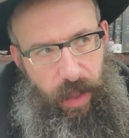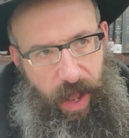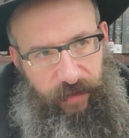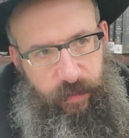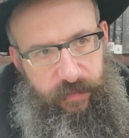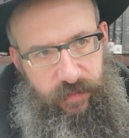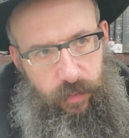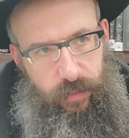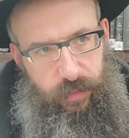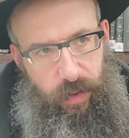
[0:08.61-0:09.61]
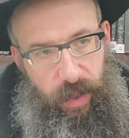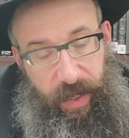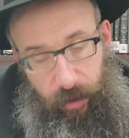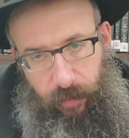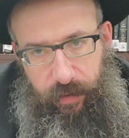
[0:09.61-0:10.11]
Avram Avinu
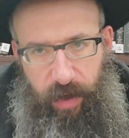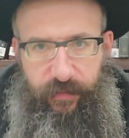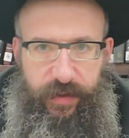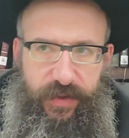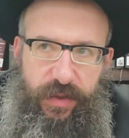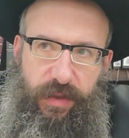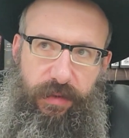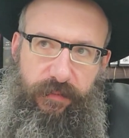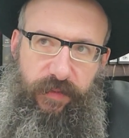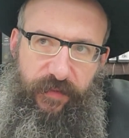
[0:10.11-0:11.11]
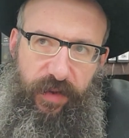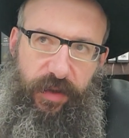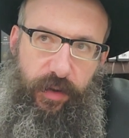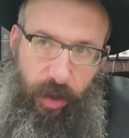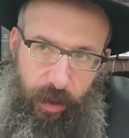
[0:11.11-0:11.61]
and all the others
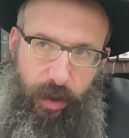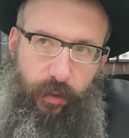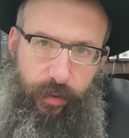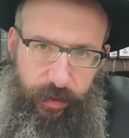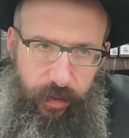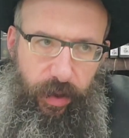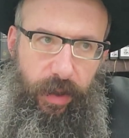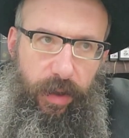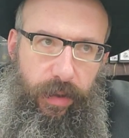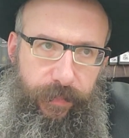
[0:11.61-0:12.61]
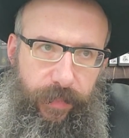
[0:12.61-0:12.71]
fulfilling the Torah, learning the Torah